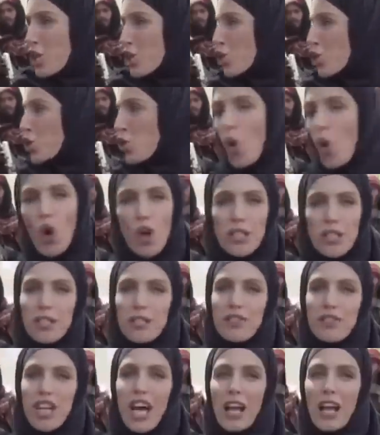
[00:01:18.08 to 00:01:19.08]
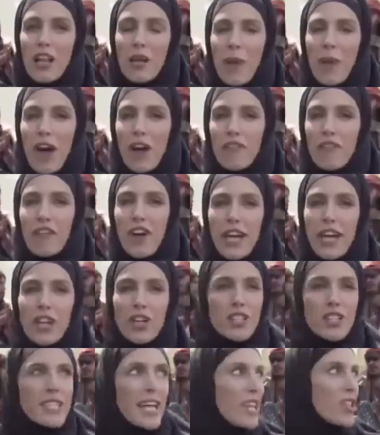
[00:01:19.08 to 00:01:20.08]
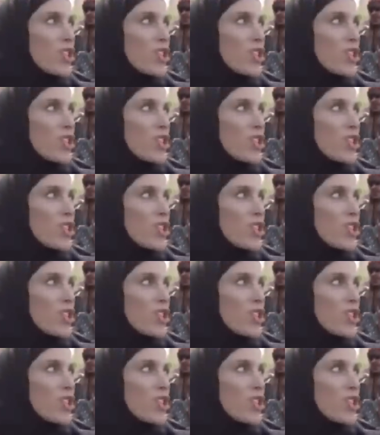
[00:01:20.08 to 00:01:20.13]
Scores of Taliban fighters,